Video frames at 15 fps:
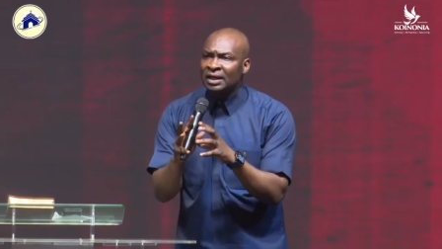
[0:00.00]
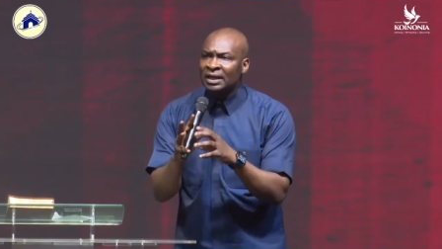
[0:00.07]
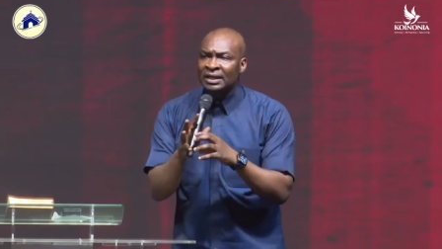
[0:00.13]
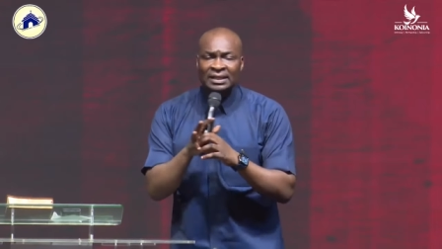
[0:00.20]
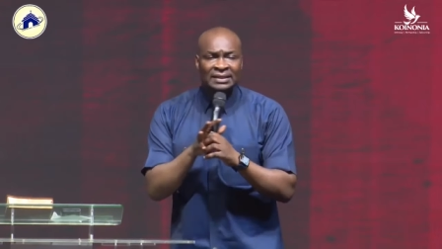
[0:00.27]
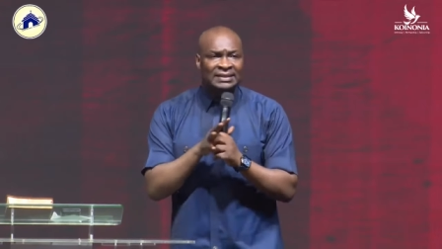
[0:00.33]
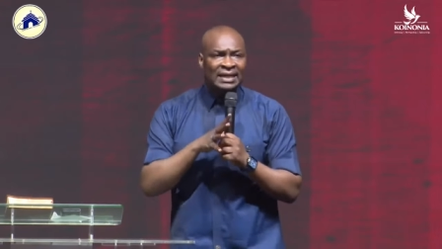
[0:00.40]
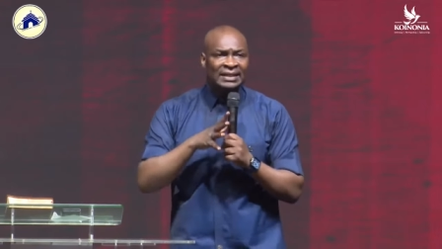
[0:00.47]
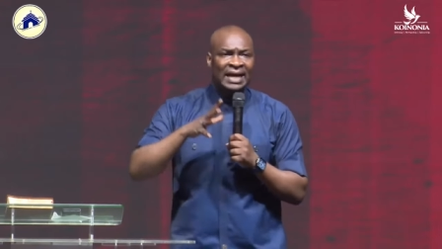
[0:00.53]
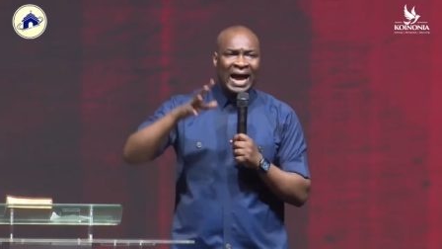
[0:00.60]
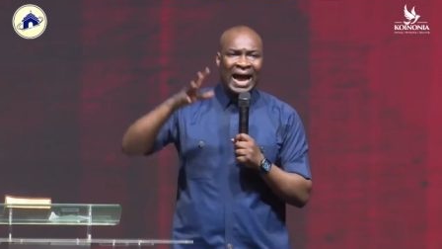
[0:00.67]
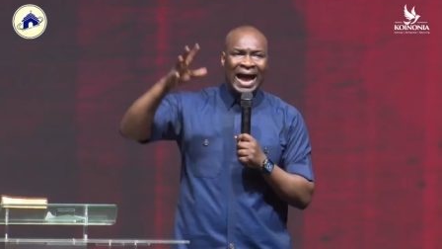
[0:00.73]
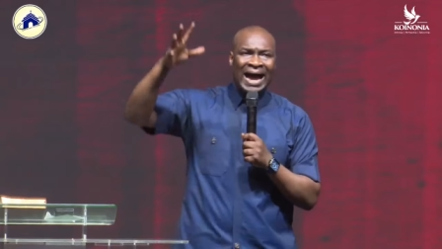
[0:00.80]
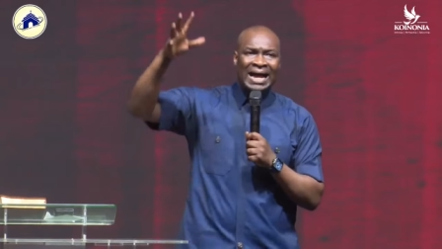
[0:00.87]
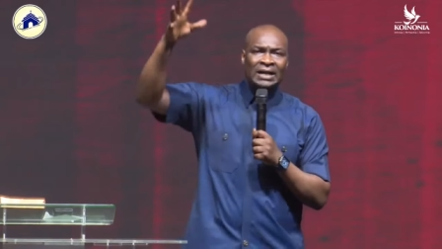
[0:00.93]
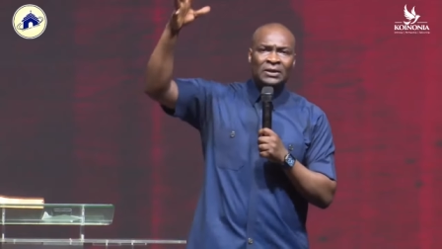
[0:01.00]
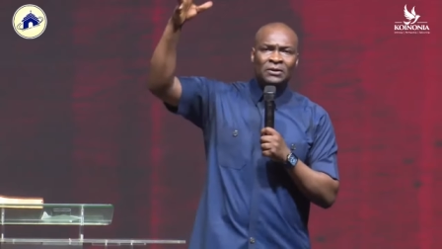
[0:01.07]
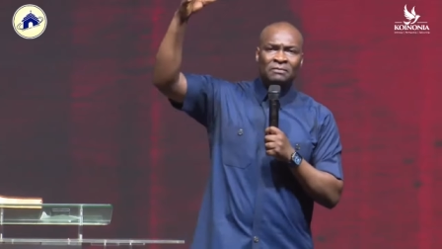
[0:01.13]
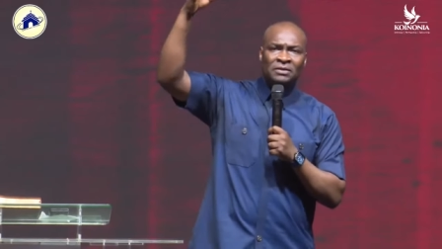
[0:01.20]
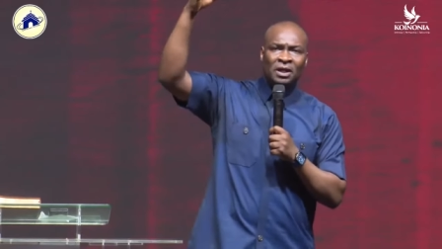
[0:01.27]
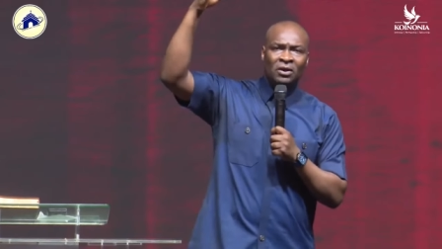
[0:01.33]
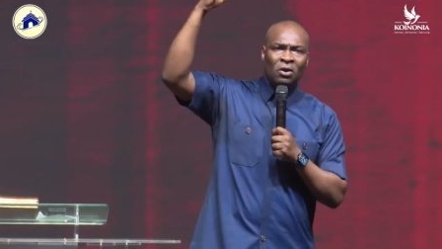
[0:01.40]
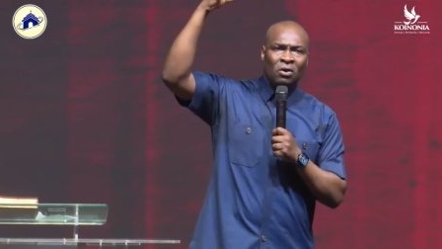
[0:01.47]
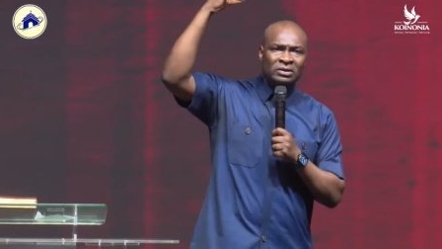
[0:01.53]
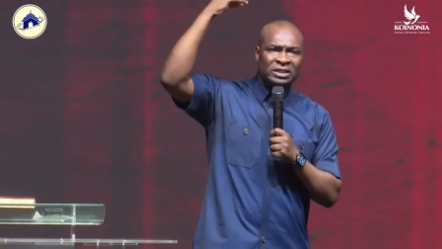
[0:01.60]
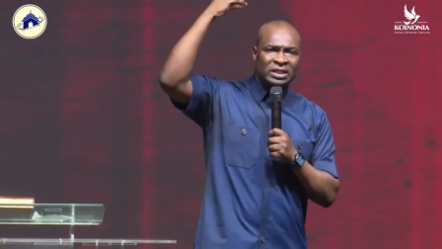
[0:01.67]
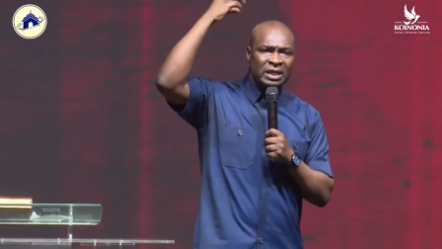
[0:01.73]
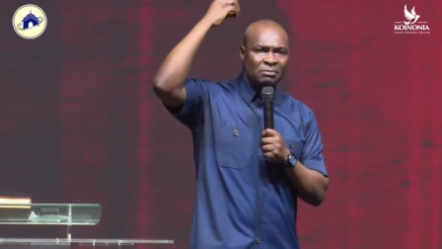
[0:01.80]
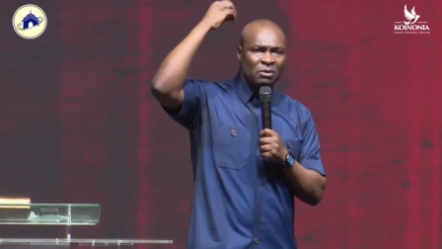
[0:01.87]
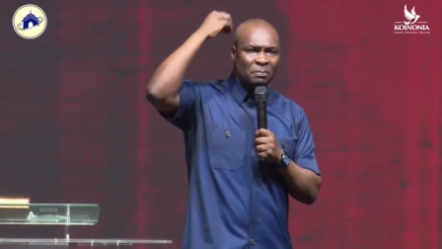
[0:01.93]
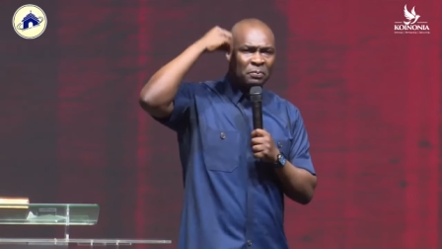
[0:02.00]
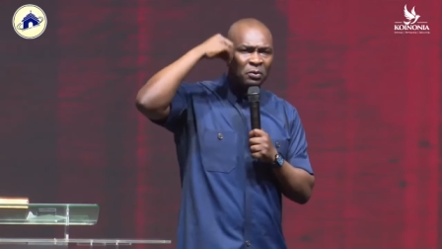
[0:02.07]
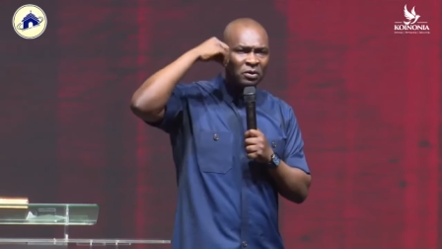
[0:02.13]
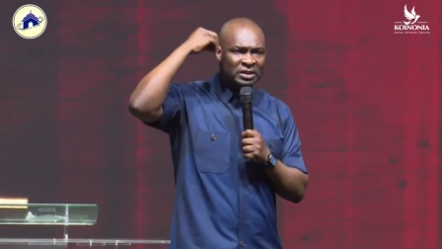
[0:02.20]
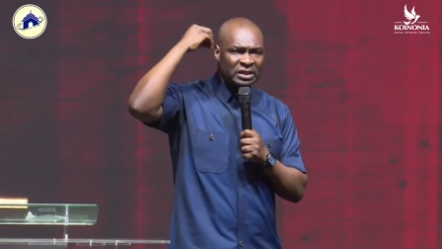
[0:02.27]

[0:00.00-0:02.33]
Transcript: he said the hand of the Lord came upon